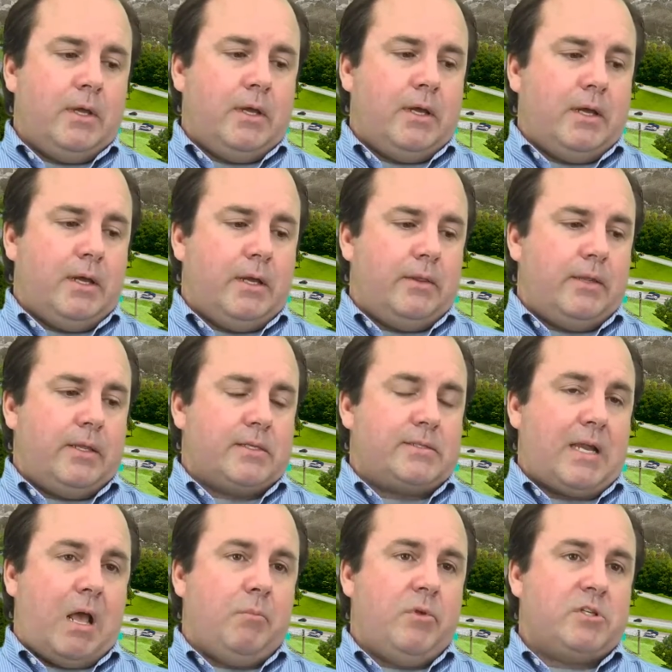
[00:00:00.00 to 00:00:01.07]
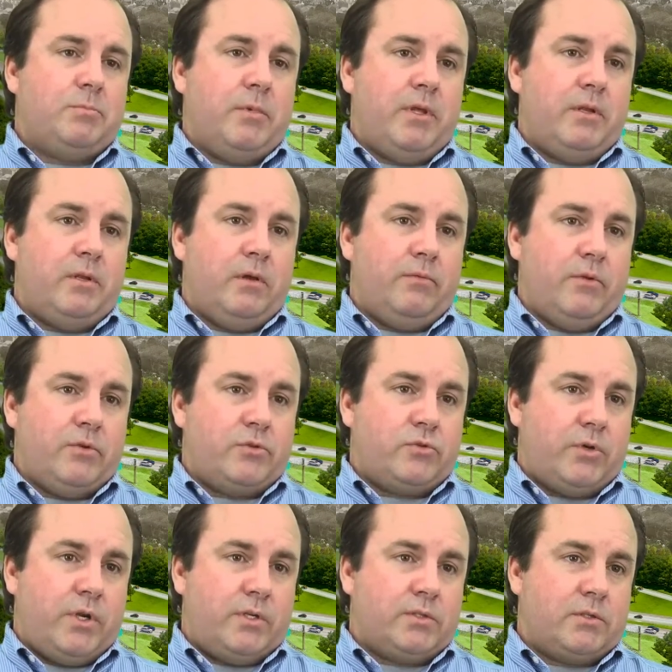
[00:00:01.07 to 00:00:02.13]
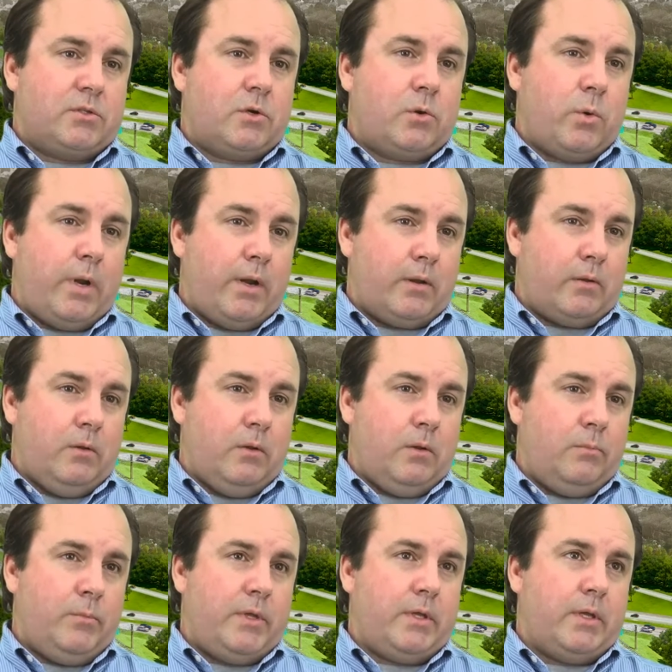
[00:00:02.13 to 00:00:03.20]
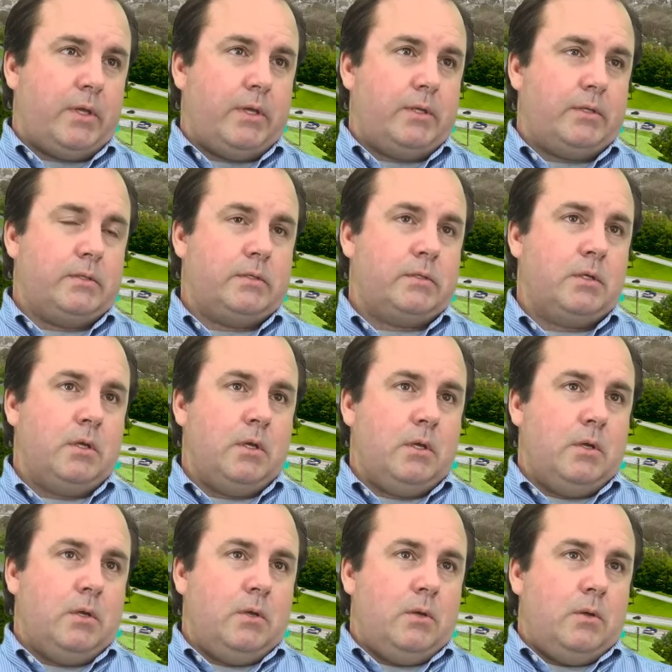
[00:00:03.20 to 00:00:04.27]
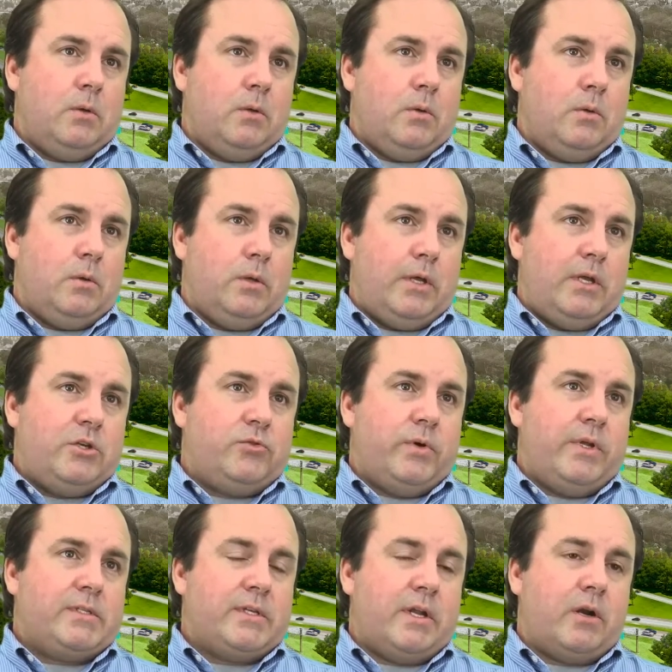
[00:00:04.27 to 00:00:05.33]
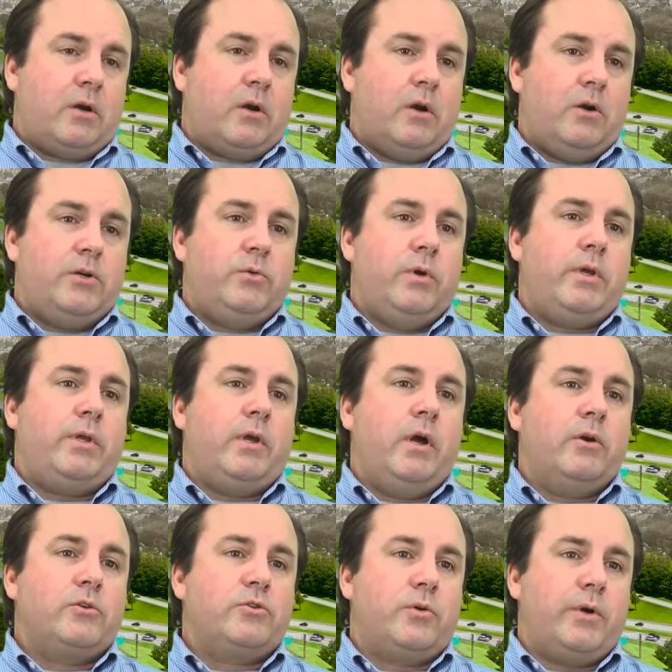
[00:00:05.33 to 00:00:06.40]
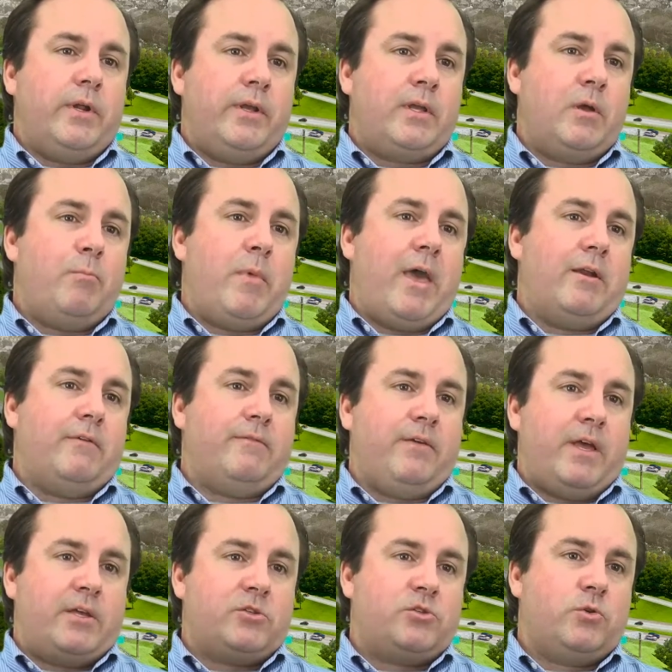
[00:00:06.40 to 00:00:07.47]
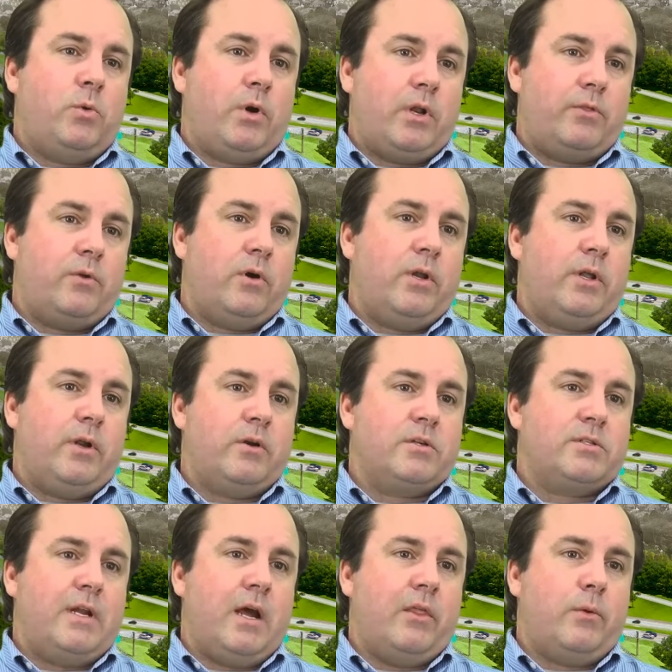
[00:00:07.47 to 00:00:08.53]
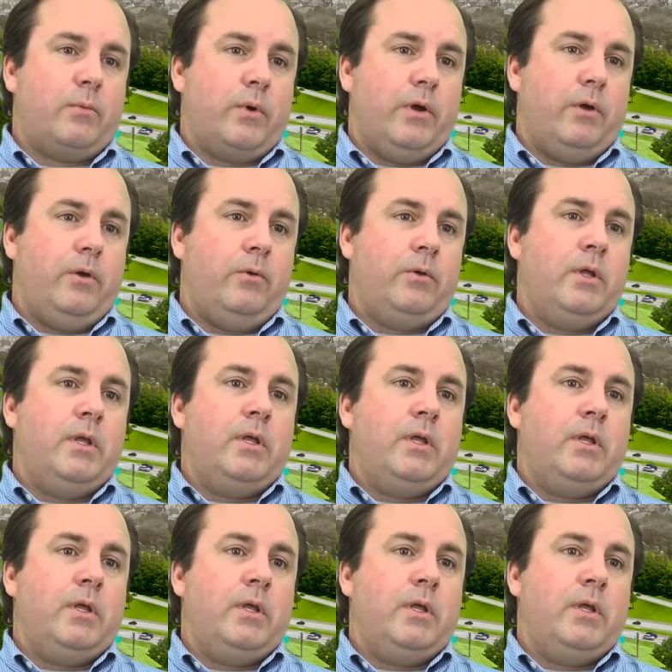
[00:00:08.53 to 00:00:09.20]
The establishment of those trees is critical because injuries that occur to a young tree can manifest 20, 30 years down the road